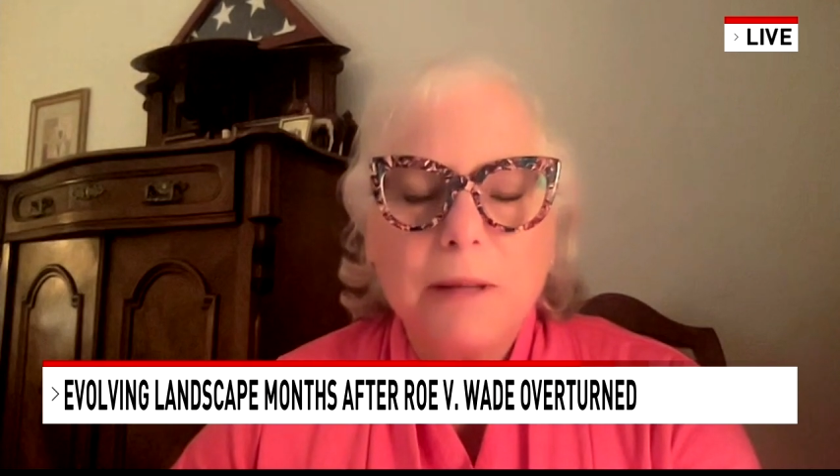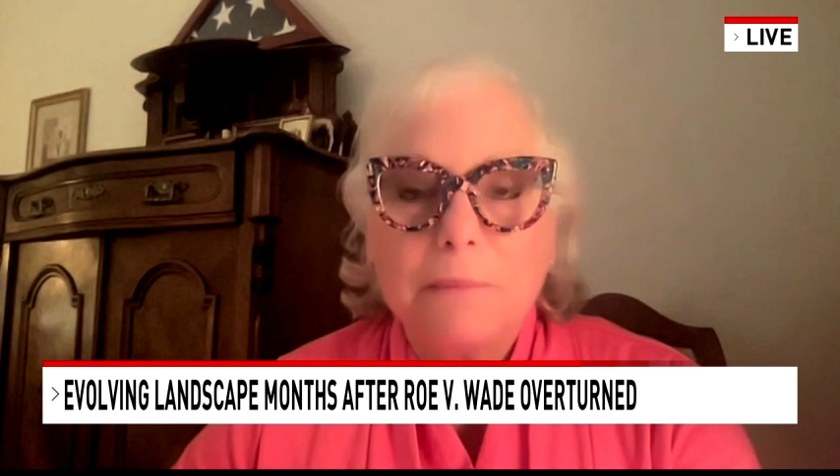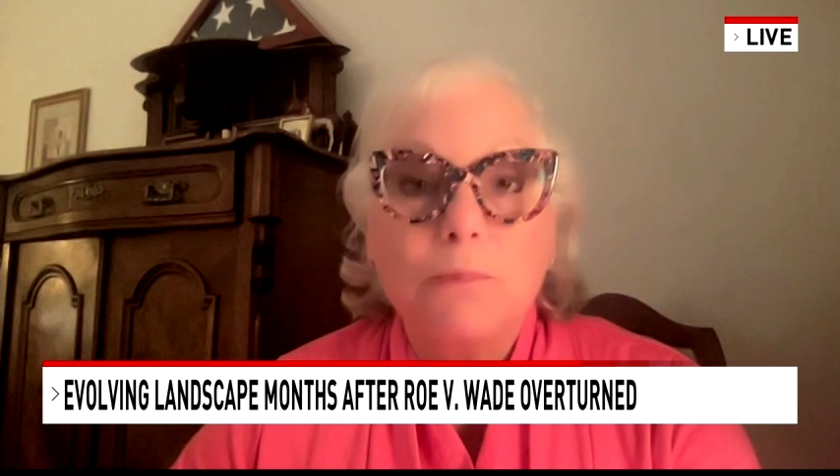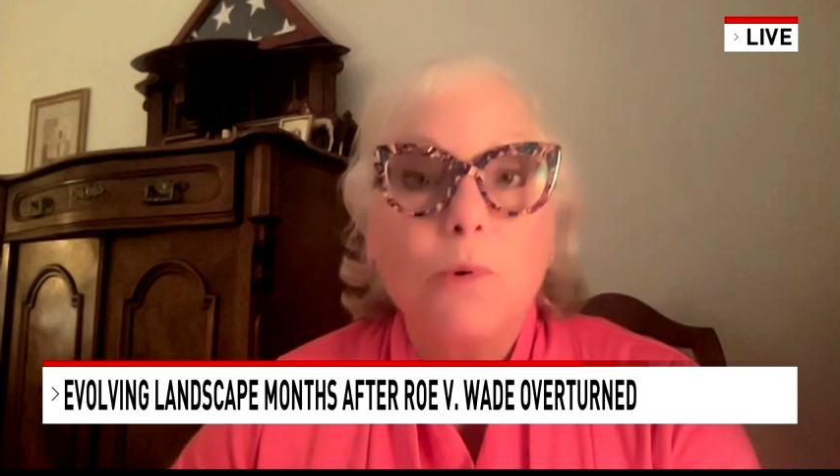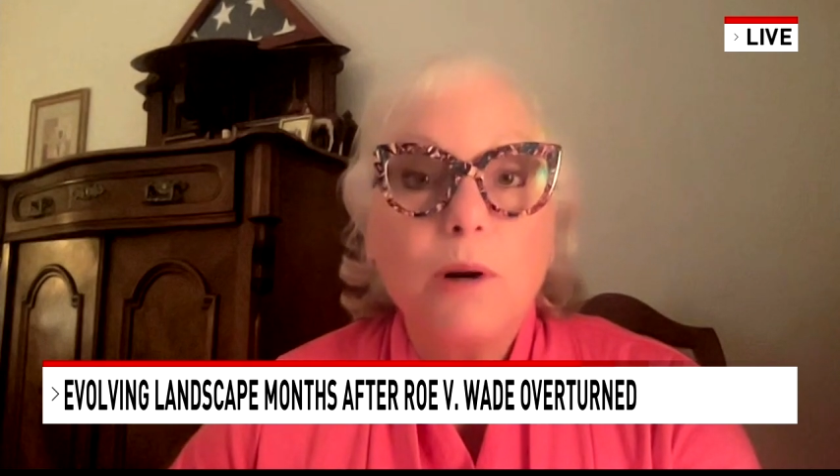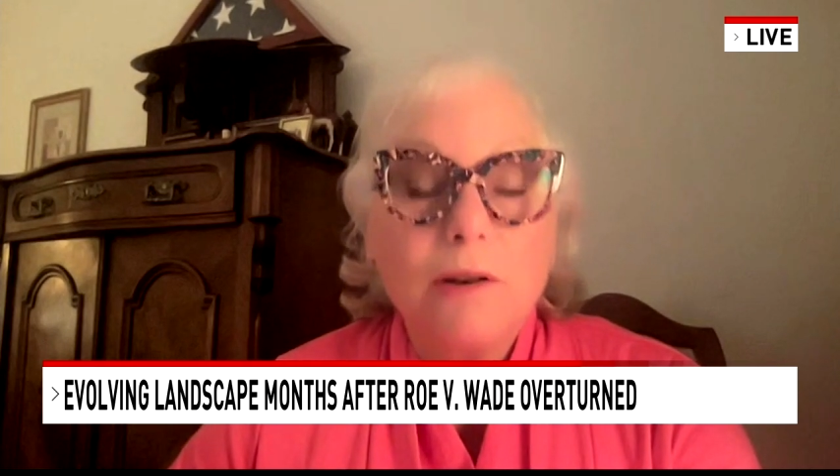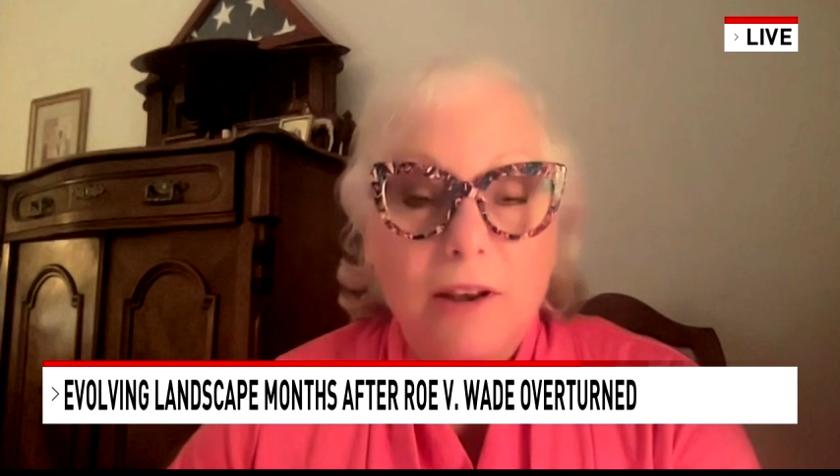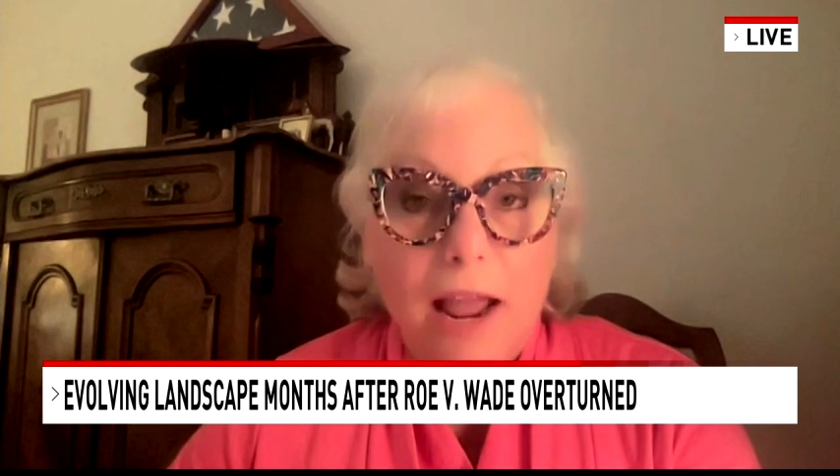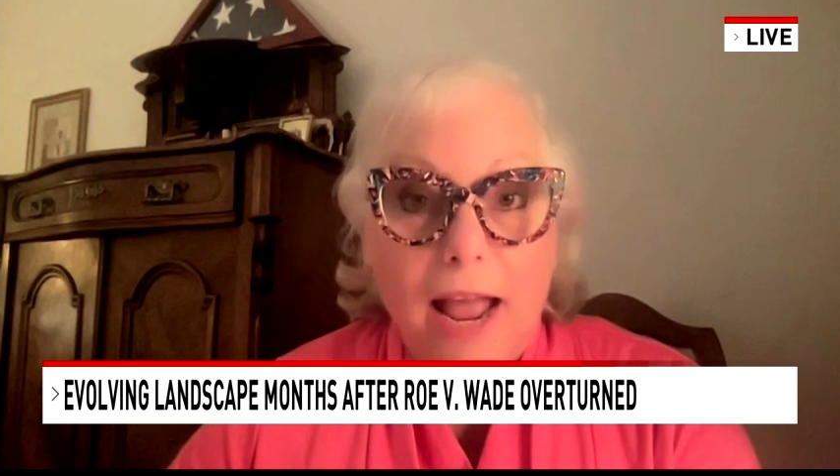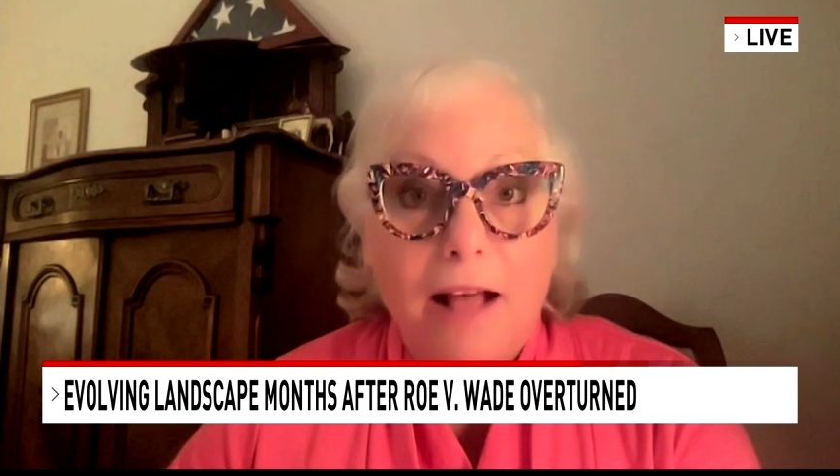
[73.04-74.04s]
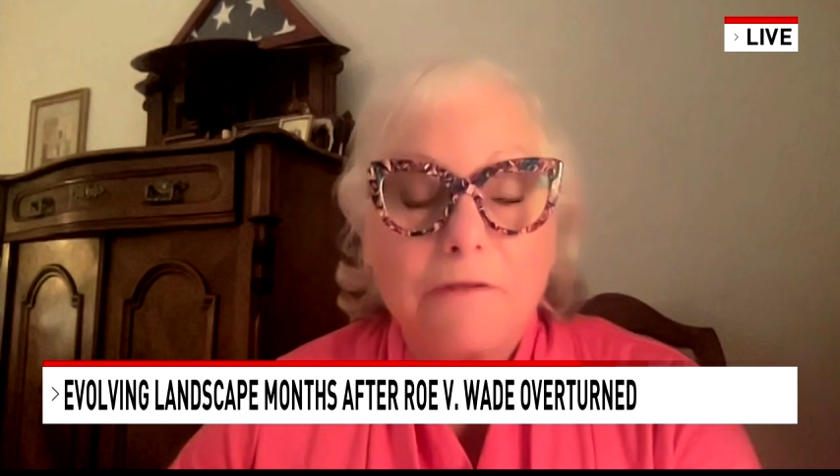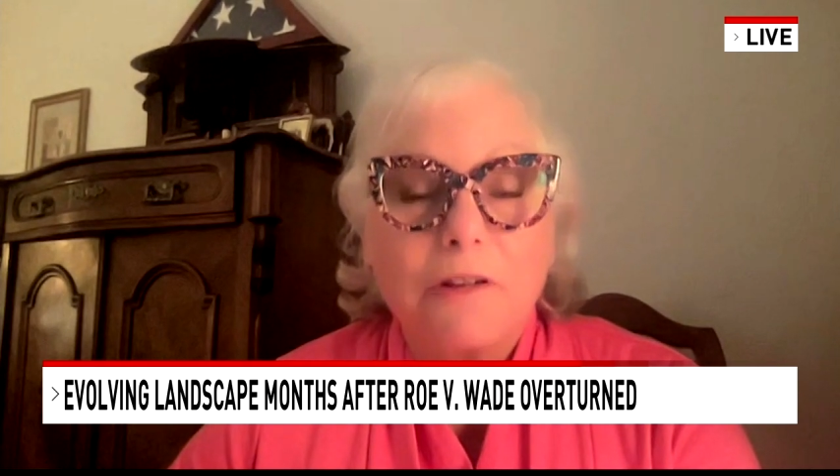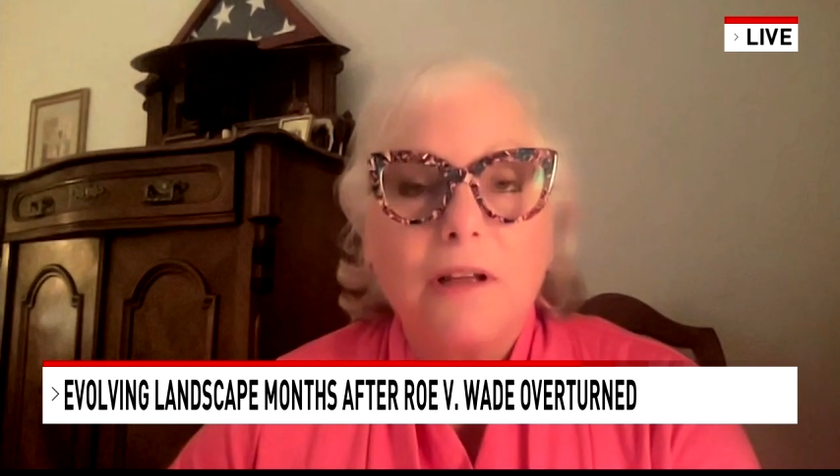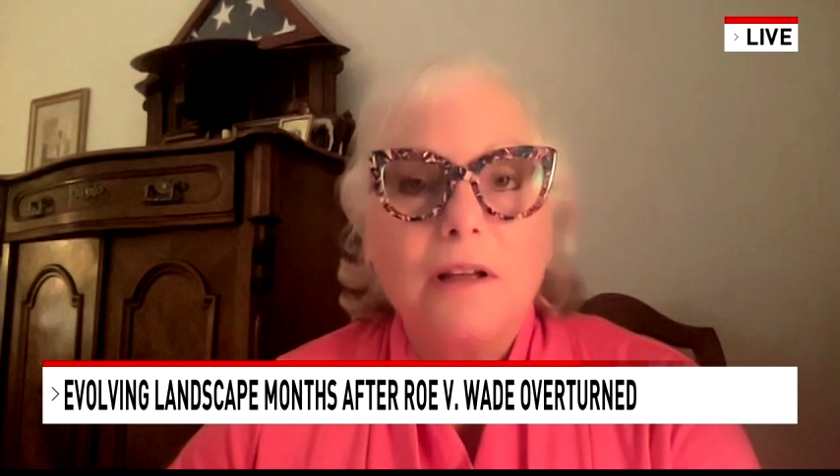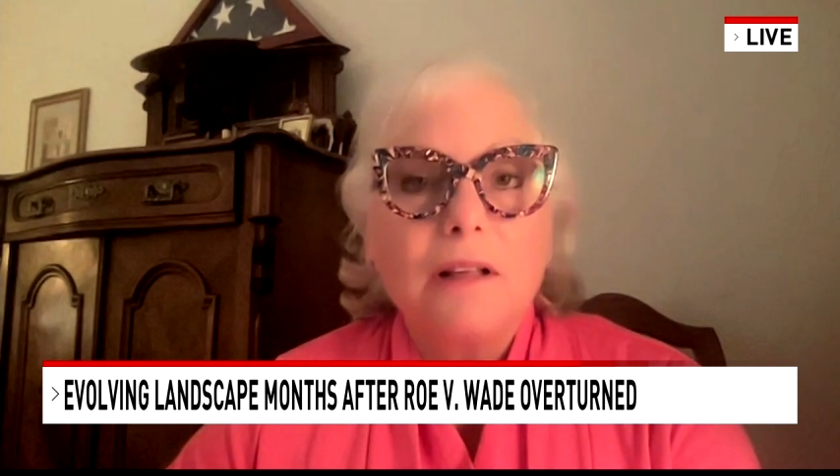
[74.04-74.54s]
more than half
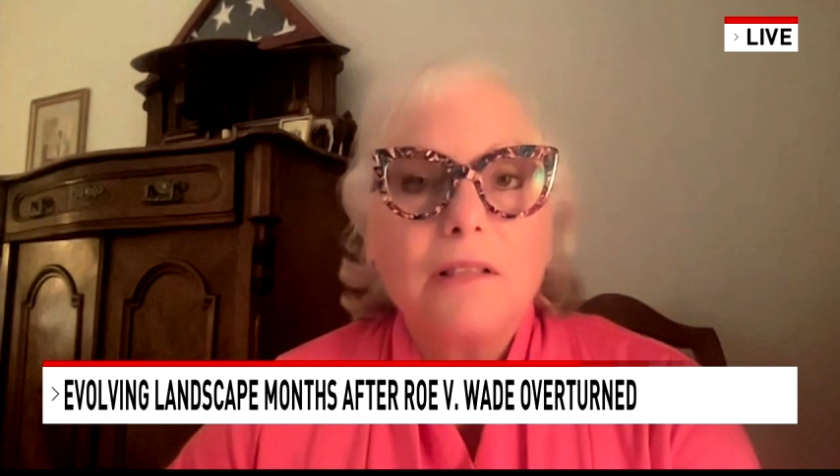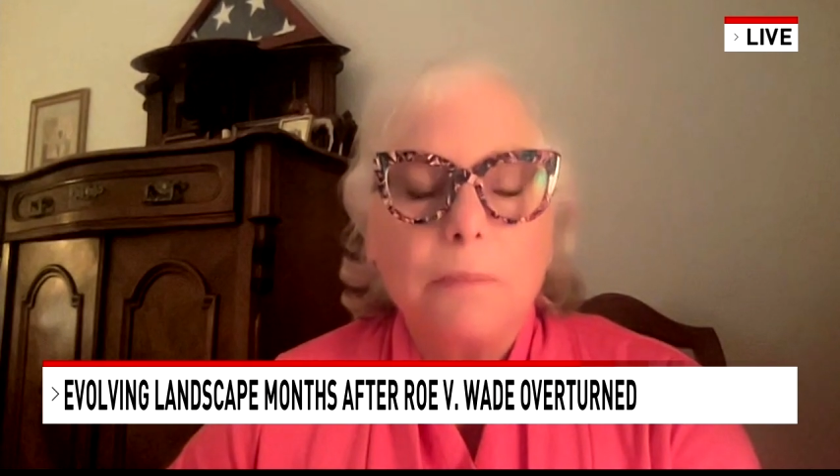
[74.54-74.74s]
the